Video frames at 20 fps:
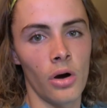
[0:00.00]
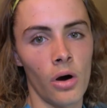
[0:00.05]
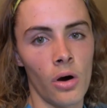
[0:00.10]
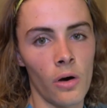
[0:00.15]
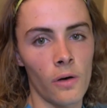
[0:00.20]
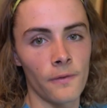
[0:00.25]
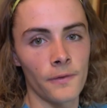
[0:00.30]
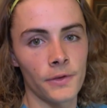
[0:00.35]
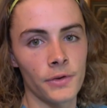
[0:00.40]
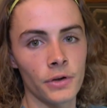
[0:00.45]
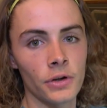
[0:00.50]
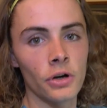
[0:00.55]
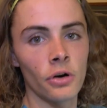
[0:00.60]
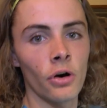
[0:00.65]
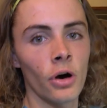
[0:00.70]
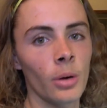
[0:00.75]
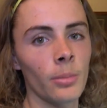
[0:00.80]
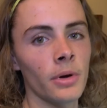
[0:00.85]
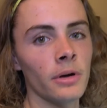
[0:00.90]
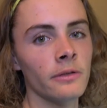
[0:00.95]
off to go
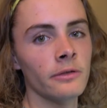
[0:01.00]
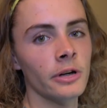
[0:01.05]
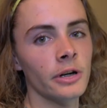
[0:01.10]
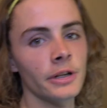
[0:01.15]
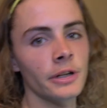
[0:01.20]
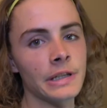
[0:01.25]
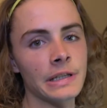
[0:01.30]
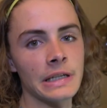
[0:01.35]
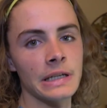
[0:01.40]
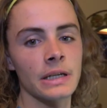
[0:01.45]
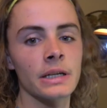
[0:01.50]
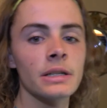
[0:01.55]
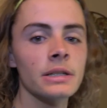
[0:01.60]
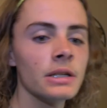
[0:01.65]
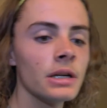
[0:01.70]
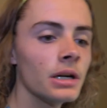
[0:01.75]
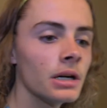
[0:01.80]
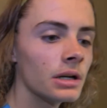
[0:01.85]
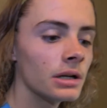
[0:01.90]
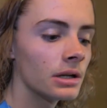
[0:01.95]
on my run.
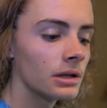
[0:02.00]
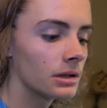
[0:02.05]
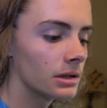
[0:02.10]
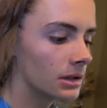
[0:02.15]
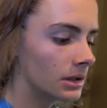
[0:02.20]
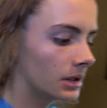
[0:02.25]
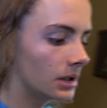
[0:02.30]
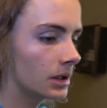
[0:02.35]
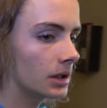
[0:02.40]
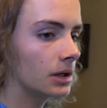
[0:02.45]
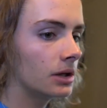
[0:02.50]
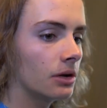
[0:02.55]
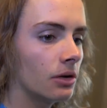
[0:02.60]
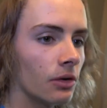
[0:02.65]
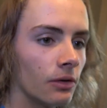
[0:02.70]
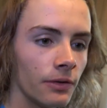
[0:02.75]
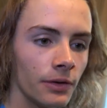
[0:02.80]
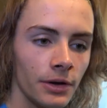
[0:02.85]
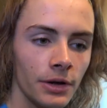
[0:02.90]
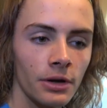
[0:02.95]
Uh,
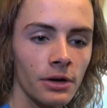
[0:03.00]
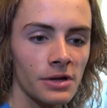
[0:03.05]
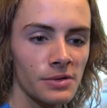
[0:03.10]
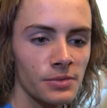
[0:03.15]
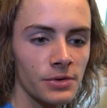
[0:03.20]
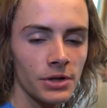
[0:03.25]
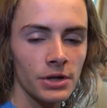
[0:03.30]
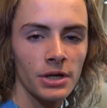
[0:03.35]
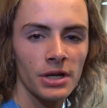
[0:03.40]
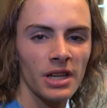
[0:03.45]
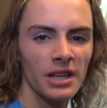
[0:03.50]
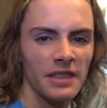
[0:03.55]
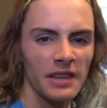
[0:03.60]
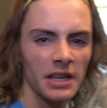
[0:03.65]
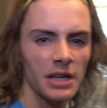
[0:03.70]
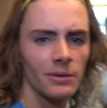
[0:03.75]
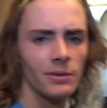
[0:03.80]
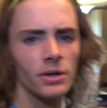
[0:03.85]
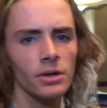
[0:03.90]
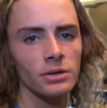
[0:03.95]
hopefully it goes pretty good. I
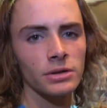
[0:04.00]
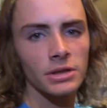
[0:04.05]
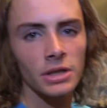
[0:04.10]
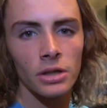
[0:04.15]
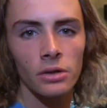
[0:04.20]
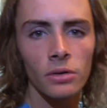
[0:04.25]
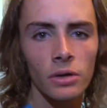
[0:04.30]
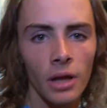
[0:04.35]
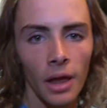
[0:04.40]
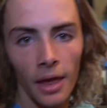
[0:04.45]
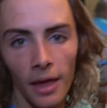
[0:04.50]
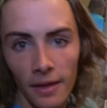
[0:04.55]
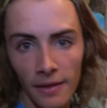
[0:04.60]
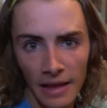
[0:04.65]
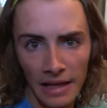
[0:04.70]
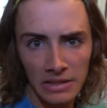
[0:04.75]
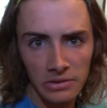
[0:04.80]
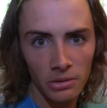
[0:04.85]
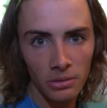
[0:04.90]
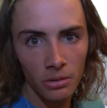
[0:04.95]
think it will, so
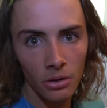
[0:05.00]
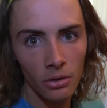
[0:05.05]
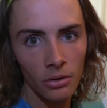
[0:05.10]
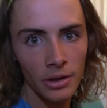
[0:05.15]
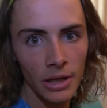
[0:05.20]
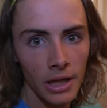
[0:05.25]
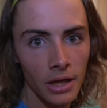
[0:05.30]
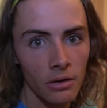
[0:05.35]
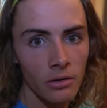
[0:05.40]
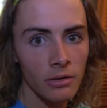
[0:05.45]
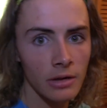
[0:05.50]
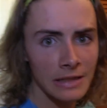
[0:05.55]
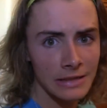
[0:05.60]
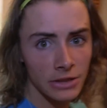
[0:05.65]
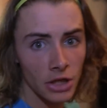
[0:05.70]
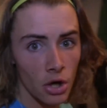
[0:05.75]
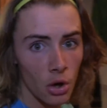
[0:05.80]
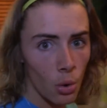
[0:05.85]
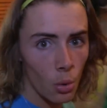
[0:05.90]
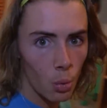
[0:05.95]
that's where I'm going now. Let's
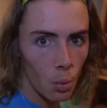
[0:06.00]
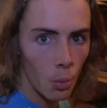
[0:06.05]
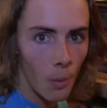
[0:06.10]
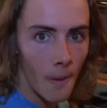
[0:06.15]
go.